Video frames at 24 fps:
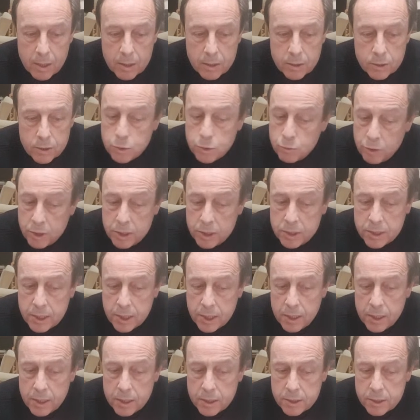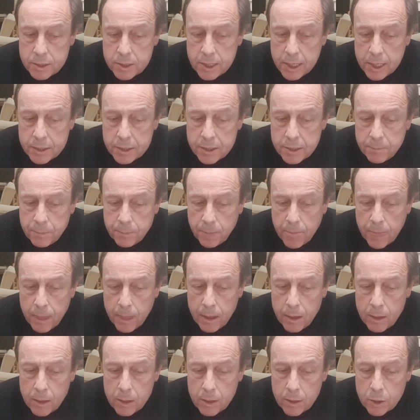Teresa said,
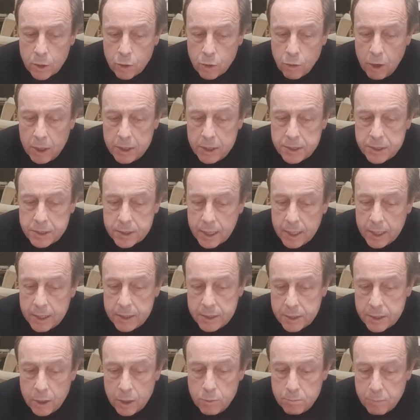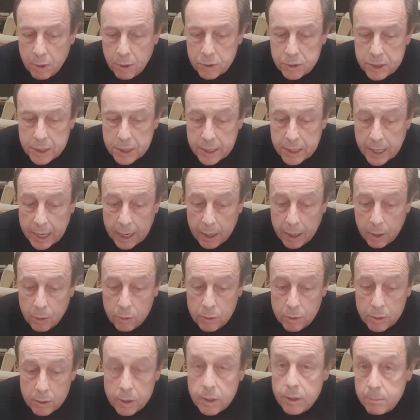"Christ has no body now,
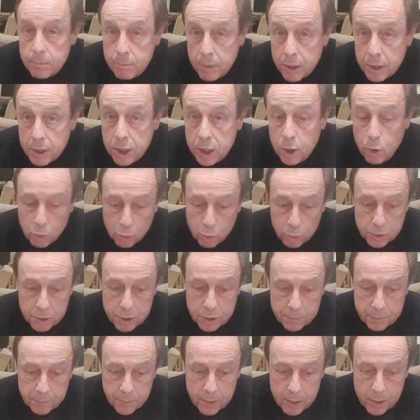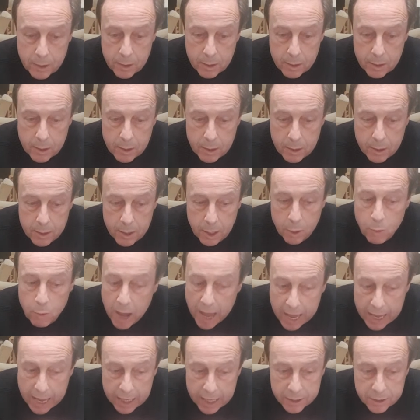but yours. No
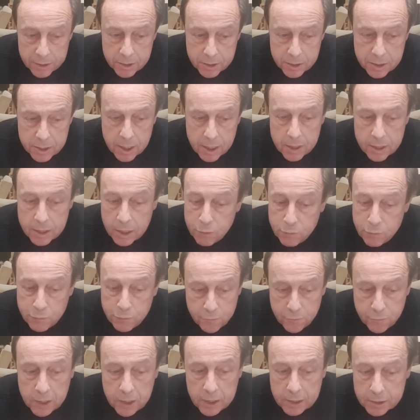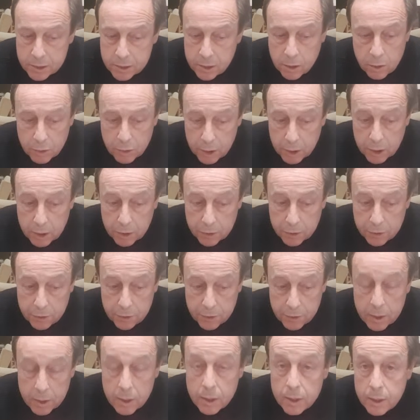hands, no feet on earth,
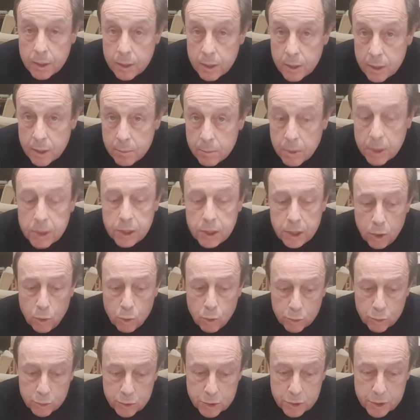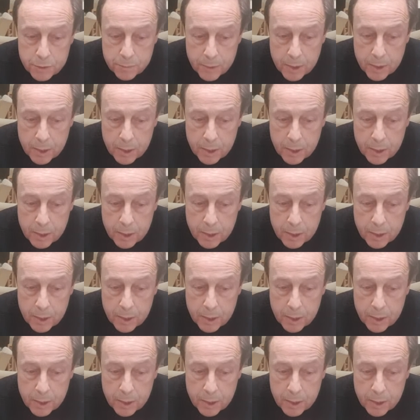but yours.